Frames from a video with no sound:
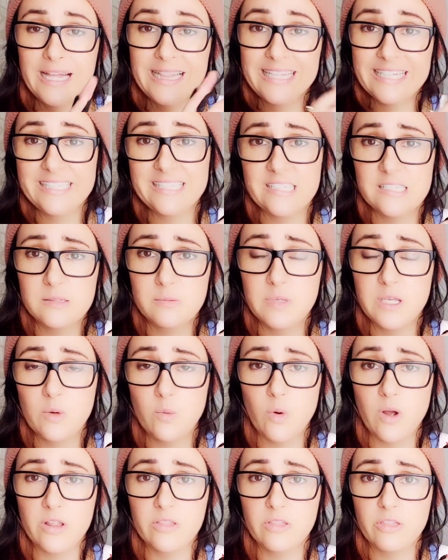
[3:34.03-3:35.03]
this is me
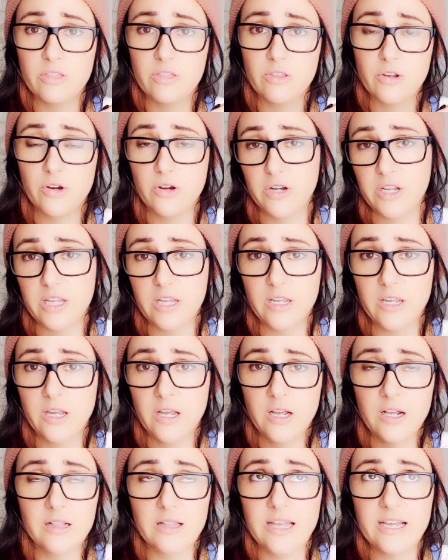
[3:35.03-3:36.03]
130,
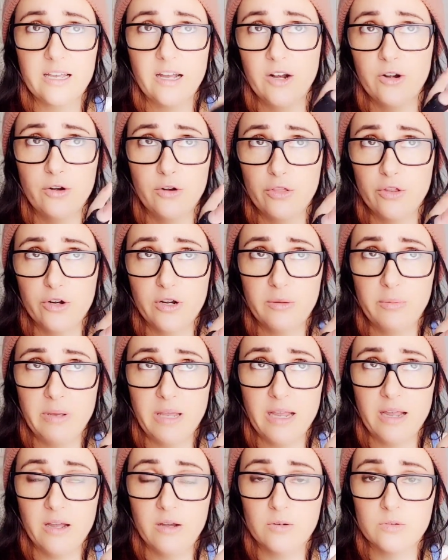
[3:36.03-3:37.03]
like 130
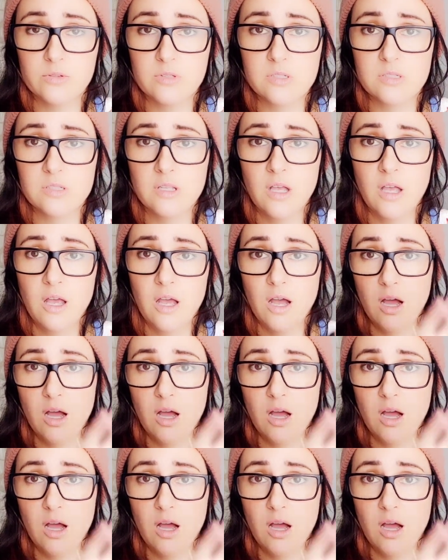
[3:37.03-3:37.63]
pounds,